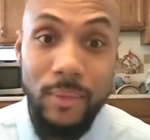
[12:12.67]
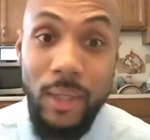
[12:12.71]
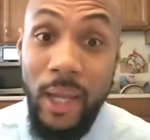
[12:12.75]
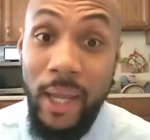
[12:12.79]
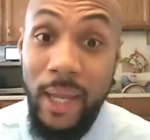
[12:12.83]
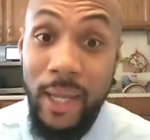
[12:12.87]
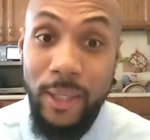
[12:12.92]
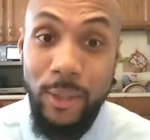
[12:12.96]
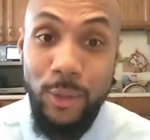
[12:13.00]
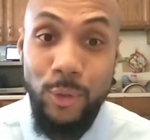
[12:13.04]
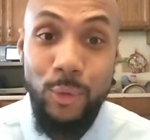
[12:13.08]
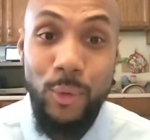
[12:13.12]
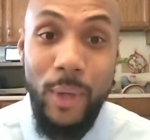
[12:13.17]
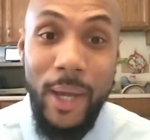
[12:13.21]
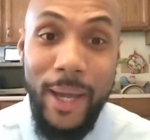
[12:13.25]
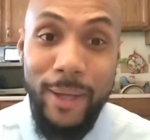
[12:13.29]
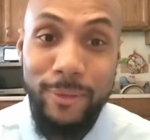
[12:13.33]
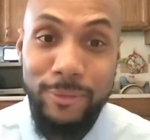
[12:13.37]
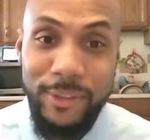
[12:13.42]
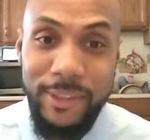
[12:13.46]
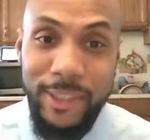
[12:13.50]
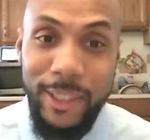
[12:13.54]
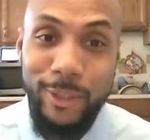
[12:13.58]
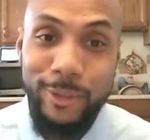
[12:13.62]
and you
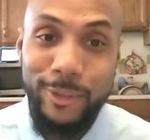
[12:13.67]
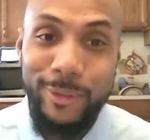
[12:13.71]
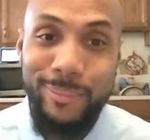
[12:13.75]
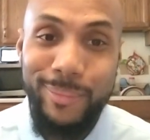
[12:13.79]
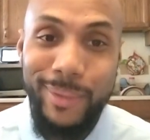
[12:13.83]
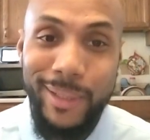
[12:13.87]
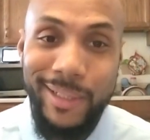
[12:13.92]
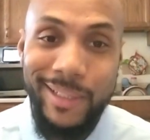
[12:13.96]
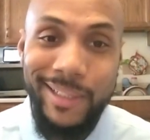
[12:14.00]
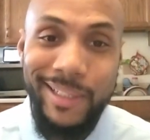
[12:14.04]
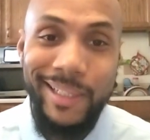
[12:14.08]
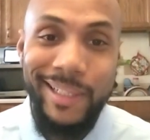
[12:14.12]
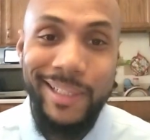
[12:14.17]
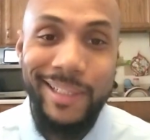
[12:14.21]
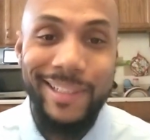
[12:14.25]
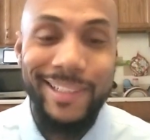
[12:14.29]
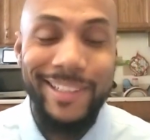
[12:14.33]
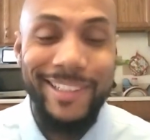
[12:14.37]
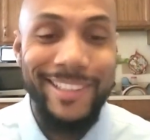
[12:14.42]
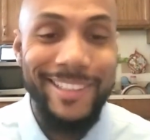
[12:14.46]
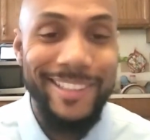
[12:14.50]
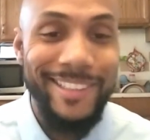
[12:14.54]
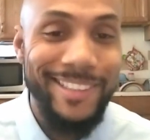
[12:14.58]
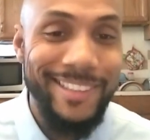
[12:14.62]
have sales ability.
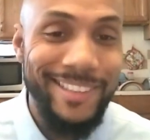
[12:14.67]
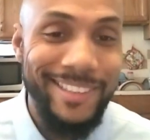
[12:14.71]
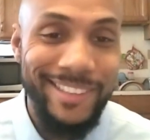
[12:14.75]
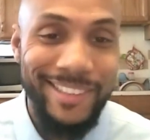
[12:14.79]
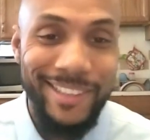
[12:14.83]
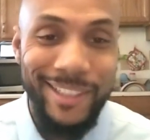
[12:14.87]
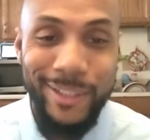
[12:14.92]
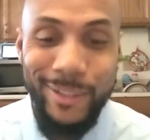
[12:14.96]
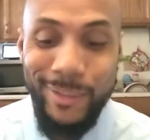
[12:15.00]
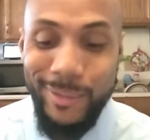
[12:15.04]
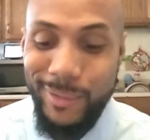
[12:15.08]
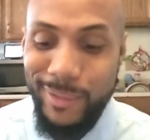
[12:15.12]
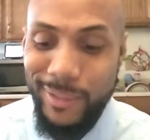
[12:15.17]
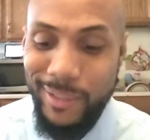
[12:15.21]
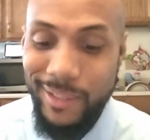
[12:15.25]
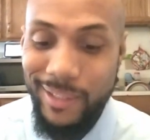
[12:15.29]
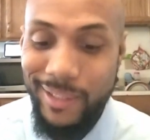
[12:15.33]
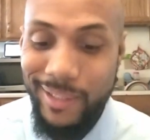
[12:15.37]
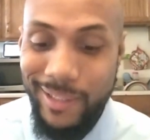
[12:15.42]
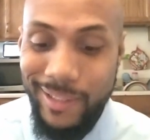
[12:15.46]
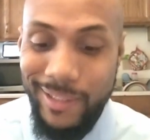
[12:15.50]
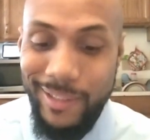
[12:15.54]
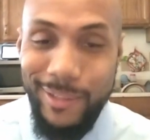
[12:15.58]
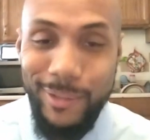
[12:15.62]
So,
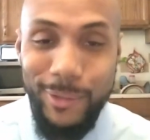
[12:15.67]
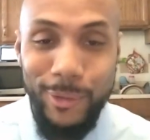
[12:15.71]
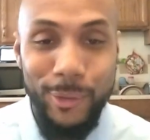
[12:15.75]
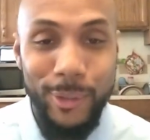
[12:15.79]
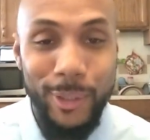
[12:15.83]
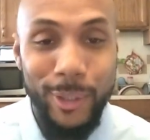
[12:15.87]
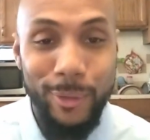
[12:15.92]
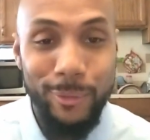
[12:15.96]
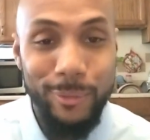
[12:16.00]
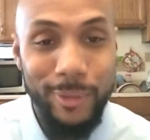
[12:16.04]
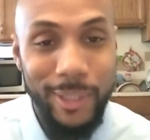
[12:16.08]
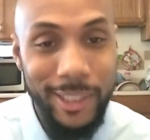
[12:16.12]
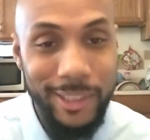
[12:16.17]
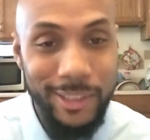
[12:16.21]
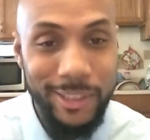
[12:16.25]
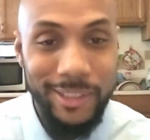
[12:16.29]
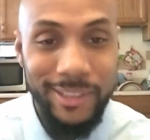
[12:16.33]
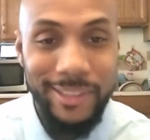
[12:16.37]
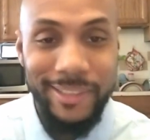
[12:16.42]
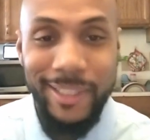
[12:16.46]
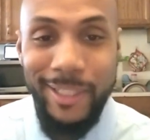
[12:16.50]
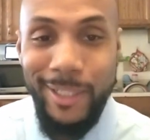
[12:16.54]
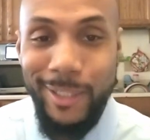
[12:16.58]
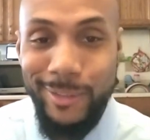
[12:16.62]
get your
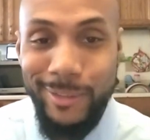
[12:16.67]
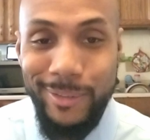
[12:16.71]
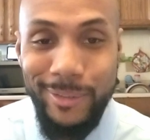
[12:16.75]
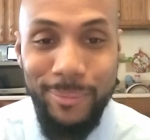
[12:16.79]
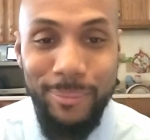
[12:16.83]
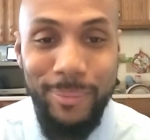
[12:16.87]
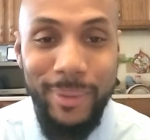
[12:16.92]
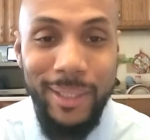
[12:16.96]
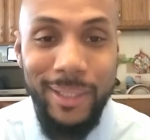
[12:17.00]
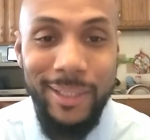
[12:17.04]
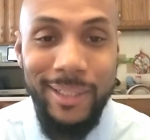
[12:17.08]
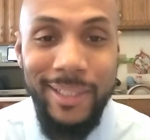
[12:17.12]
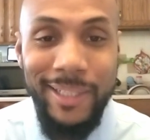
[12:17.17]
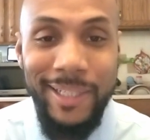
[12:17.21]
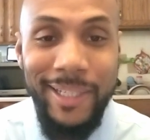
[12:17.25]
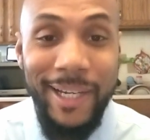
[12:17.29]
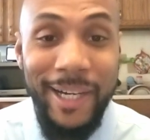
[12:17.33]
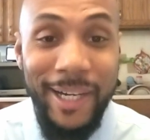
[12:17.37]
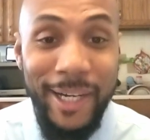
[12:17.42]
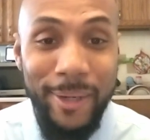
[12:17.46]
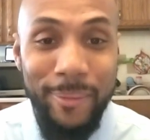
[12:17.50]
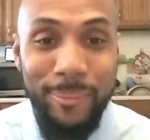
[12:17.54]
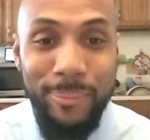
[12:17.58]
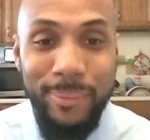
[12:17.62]
sales ability
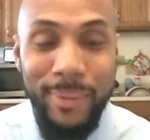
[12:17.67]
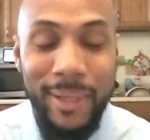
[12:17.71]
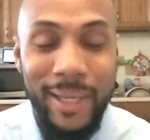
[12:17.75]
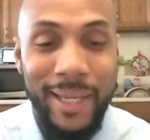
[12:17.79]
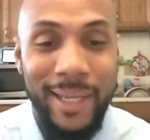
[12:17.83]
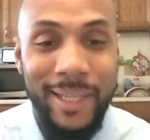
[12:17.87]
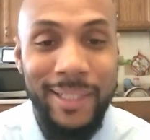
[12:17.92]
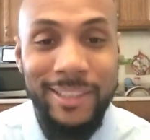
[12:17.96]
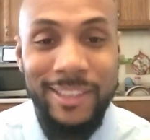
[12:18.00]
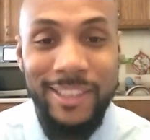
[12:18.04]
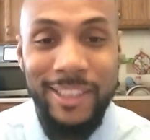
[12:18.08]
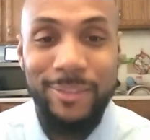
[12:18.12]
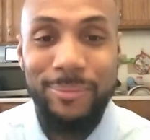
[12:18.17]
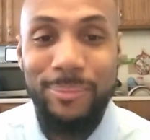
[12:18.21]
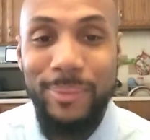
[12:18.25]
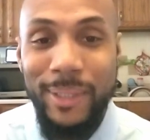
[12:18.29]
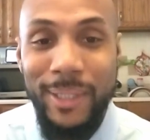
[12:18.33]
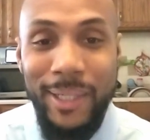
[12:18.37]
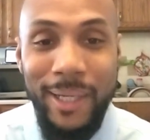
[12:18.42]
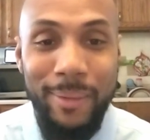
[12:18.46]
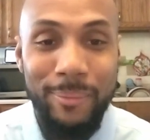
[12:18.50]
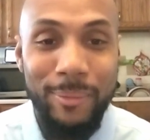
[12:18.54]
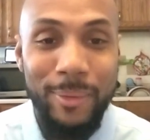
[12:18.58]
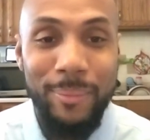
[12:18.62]
up and just
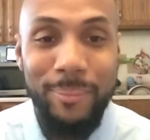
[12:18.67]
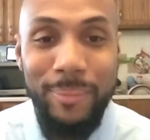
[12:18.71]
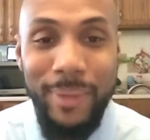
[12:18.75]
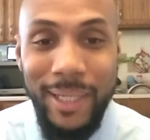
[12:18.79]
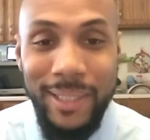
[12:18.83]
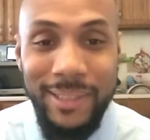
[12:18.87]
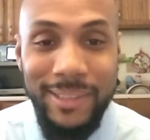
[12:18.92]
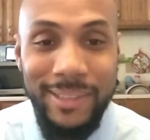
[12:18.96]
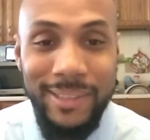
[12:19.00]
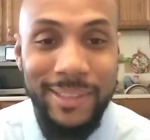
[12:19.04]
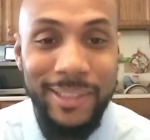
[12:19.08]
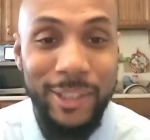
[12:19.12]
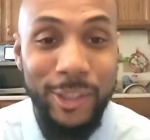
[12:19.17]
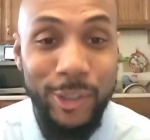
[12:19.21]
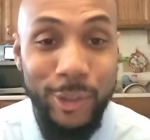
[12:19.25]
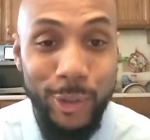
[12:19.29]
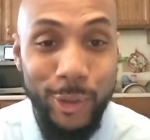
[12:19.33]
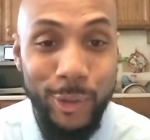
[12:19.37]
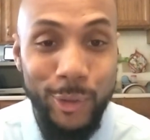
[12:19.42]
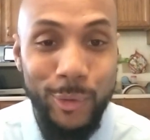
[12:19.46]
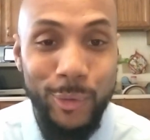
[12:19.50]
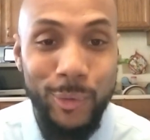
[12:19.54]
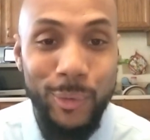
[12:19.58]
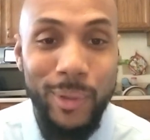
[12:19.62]
become the best
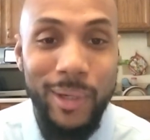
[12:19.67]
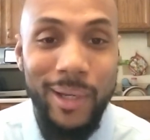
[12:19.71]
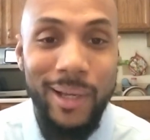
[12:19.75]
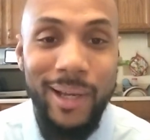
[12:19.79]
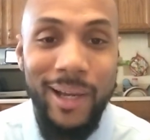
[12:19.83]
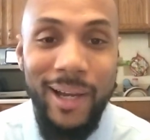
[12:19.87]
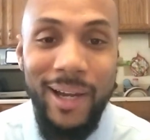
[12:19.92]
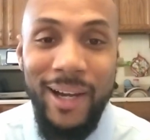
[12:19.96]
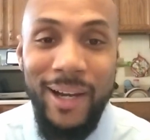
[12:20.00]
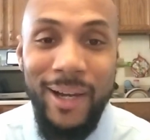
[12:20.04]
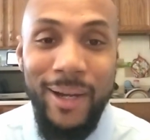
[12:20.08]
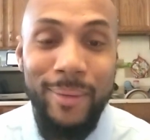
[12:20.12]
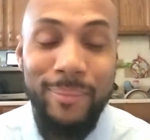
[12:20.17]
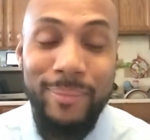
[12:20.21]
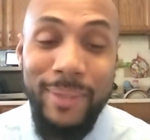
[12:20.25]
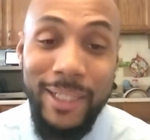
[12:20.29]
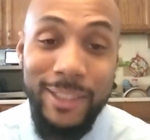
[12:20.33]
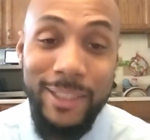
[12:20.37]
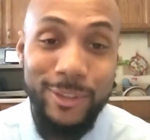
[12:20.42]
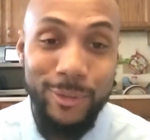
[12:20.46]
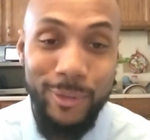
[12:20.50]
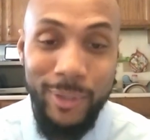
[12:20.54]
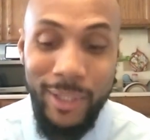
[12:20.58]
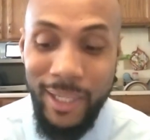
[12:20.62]
you
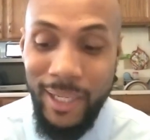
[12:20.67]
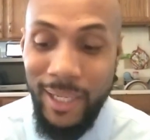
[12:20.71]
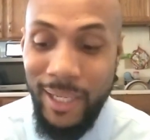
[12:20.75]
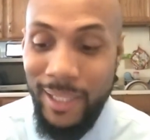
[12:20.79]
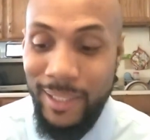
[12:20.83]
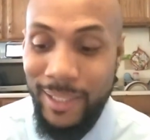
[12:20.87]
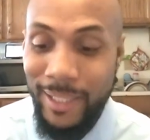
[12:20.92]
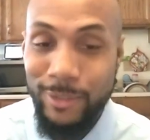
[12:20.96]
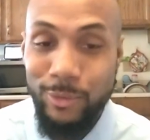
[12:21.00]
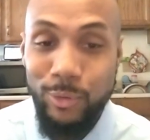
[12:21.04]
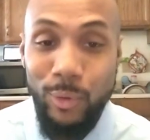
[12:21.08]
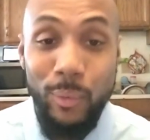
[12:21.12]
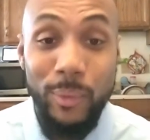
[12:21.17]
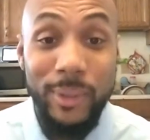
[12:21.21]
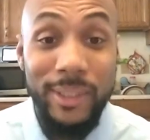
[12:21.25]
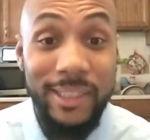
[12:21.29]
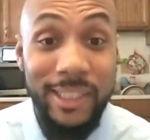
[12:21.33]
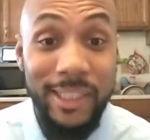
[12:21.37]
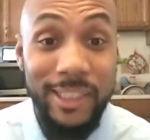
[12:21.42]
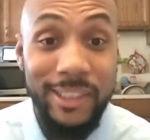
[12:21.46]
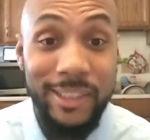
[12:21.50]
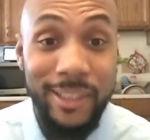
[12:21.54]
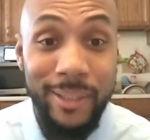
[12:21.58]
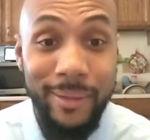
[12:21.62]
that you can. That's what we
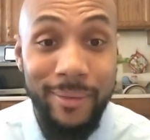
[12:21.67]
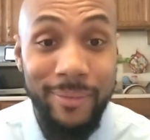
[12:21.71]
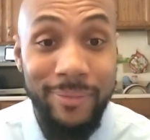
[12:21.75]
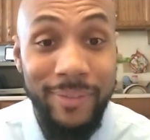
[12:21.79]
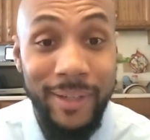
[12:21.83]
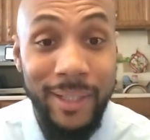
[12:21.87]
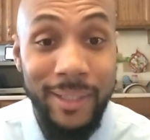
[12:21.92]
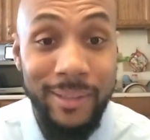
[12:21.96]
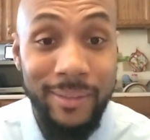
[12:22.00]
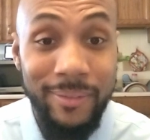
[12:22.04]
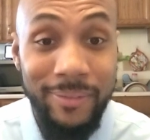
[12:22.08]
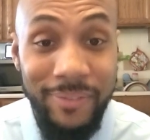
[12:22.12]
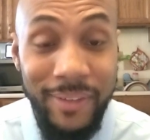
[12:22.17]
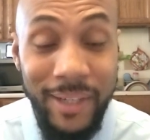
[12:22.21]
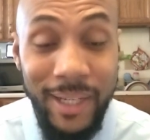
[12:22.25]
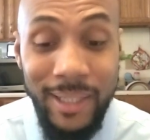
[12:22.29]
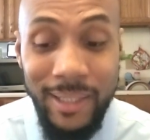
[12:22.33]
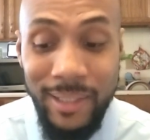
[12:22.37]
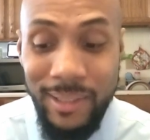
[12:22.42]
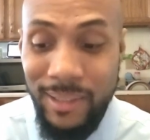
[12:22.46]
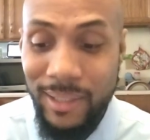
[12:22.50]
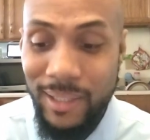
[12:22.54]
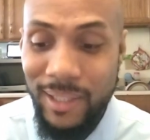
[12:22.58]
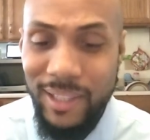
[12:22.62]
teach here at Felon to
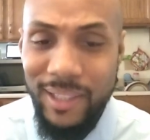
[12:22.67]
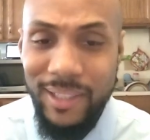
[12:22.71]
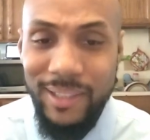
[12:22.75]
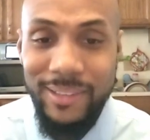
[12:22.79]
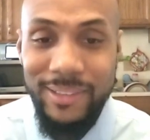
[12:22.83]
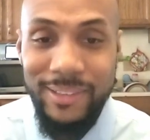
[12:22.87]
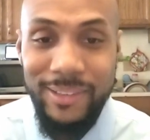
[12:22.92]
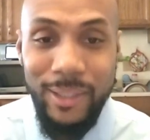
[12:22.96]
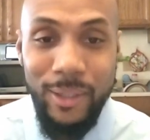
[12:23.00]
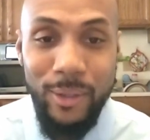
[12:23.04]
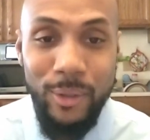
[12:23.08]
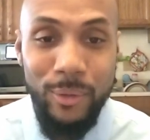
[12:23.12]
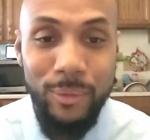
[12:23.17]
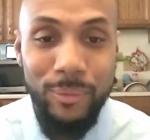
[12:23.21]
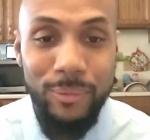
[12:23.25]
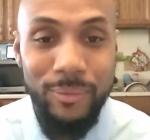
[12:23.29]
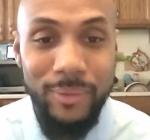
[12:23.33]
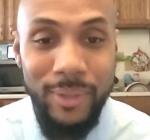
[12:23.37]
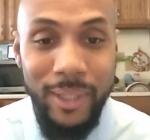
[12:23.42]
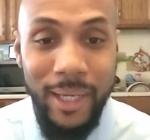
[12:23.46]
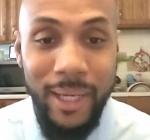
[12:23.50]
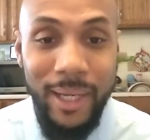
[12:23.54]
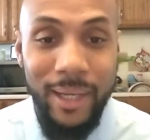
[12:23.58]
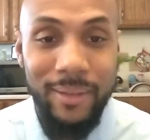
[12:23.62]
Felon. So
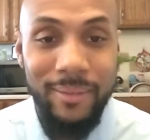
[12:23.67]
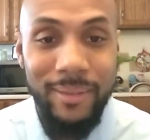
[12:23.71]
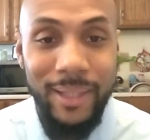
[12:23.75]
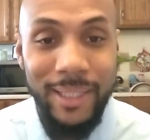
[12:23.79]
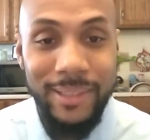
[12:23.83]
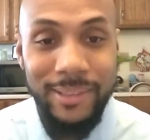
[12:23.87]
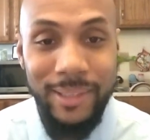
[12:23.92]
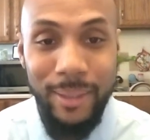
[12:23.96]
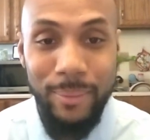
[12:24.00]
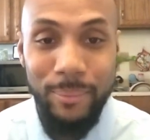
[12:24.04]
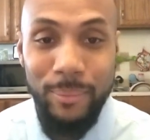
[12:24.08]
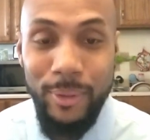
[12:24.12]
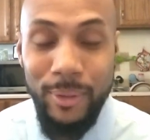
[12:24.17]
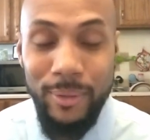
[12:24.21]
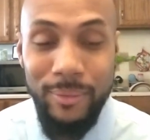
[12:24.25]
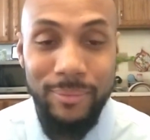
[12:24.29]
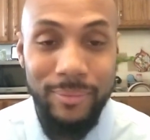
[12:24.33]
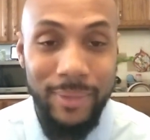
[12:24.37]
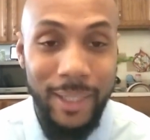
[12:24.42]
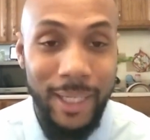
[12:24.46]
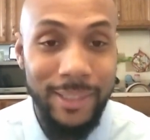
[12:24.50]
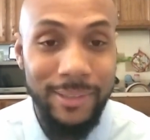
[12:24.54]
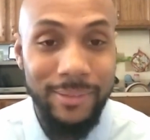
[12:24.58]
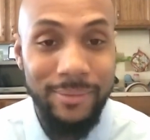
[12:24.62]
yeah, that's
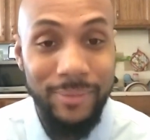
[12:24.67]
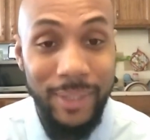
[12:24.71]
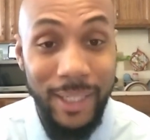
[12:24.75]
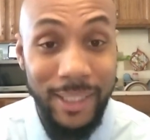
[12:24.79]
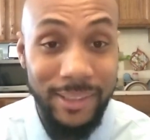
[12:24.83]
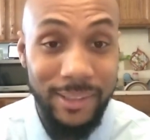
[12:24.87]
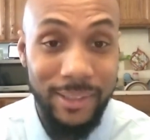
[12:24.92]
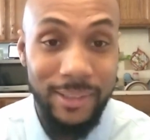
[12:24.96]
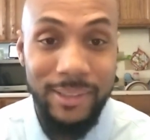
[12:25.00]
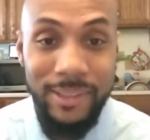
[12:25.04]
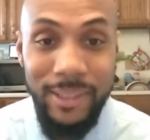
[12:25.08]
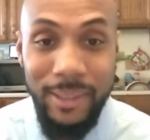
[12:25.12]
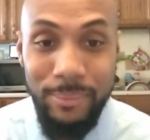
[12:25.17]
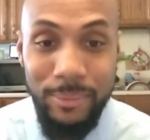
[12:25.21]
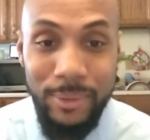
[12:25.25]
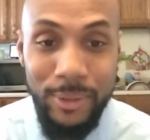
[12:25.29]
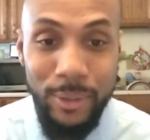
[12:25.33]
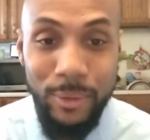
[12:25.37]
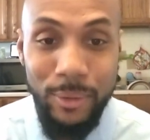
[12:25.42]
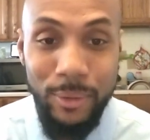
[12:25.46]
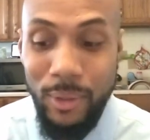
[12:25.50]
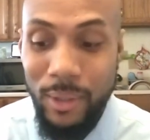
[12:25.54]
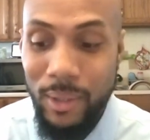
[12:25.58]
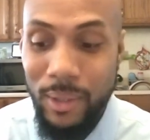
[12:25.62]
a tip
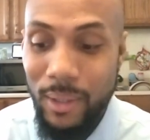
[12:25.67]
too.